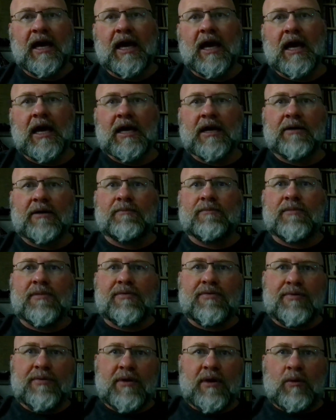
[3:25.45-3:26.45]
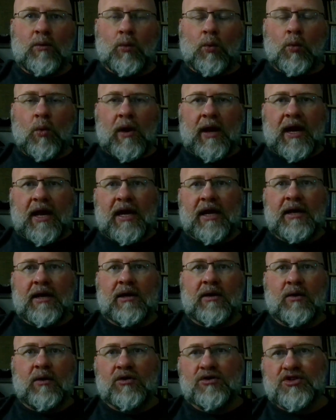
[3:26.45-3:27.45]
Um, when I
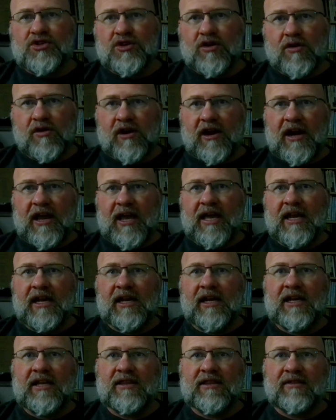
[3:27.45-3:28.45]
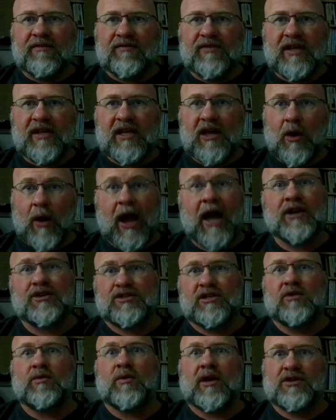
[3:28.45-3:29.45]
started editing the video,
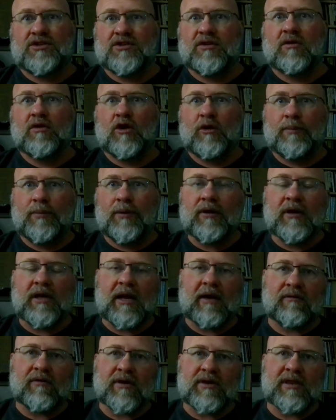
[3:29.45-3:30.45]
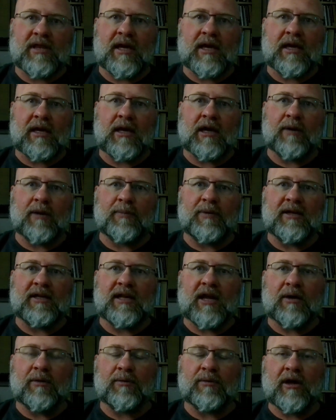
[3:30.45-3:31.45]
actually when I started putting everything up, it
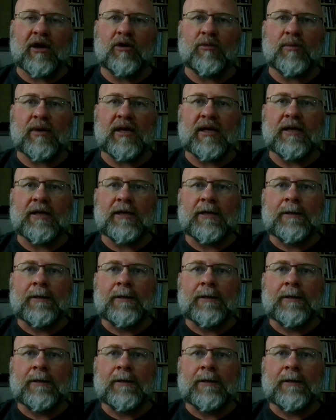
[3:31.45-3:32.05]
dawned on me